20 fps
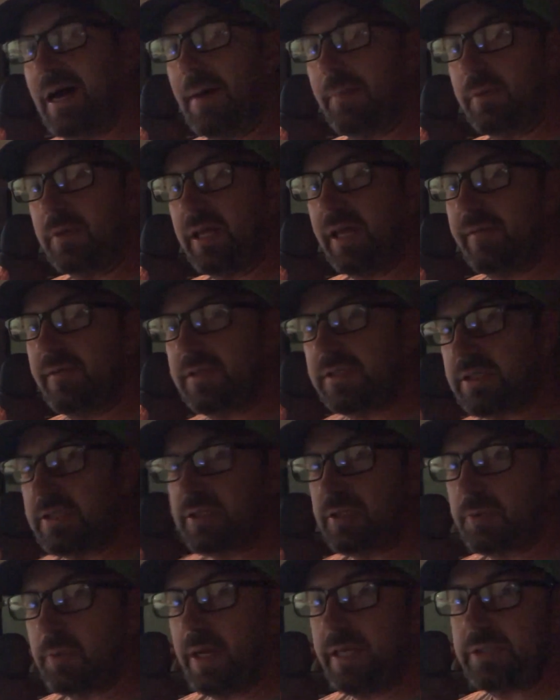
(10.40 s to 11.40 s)
I believe it's a
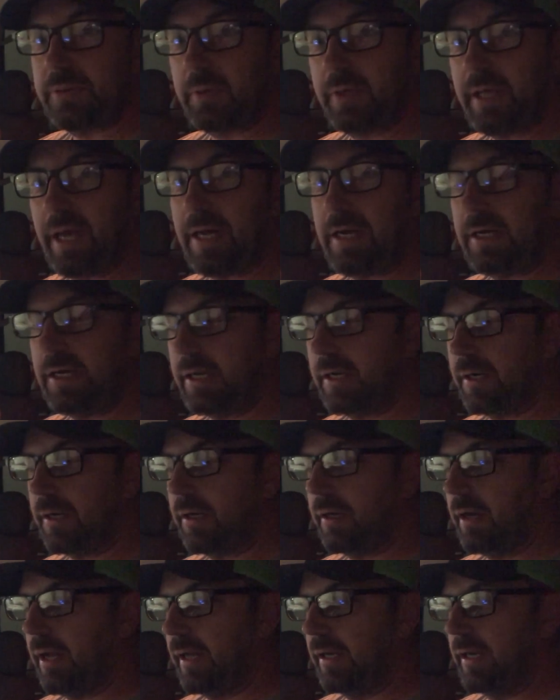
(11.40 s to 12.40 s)
switch we got in
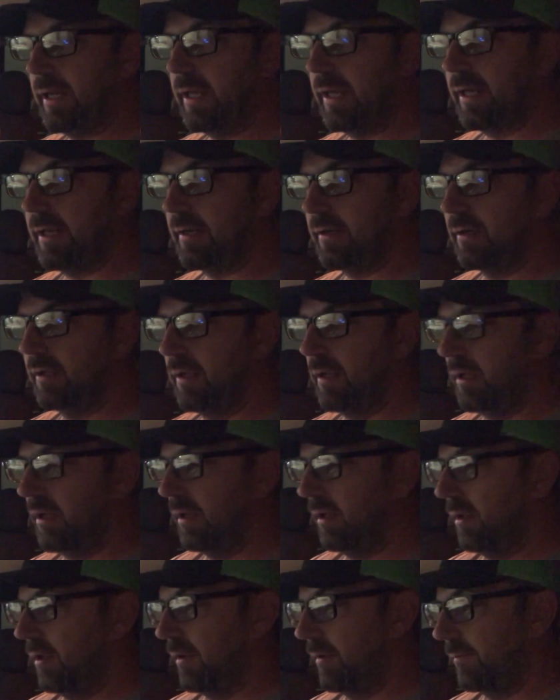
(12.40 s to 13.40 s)
here and then
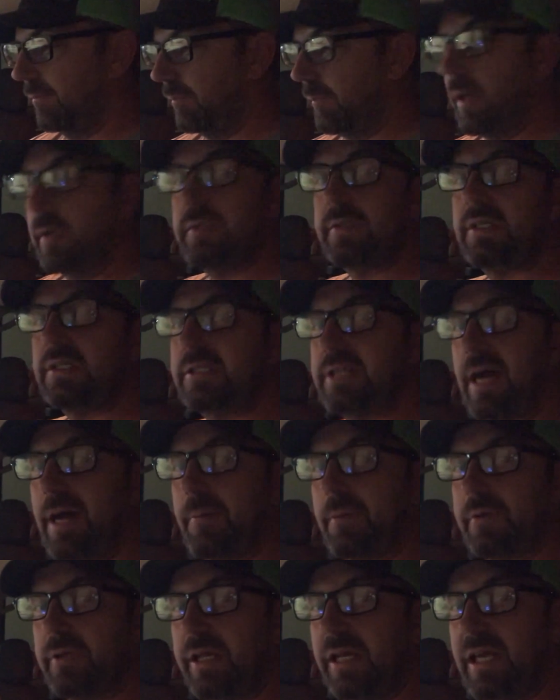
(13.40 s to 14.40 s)
most of the
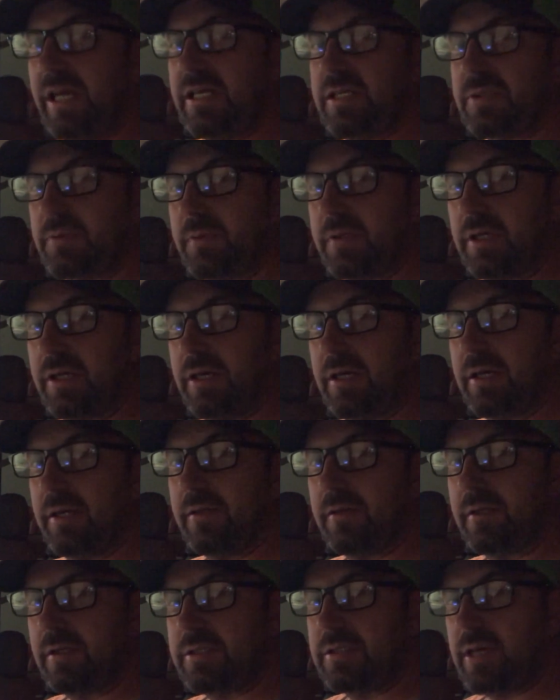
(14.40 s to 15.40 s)
time with these when
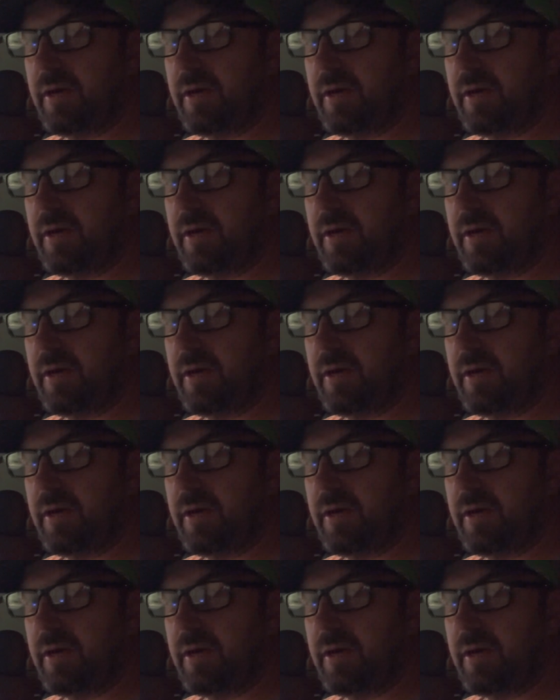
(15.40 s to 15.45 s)
the, the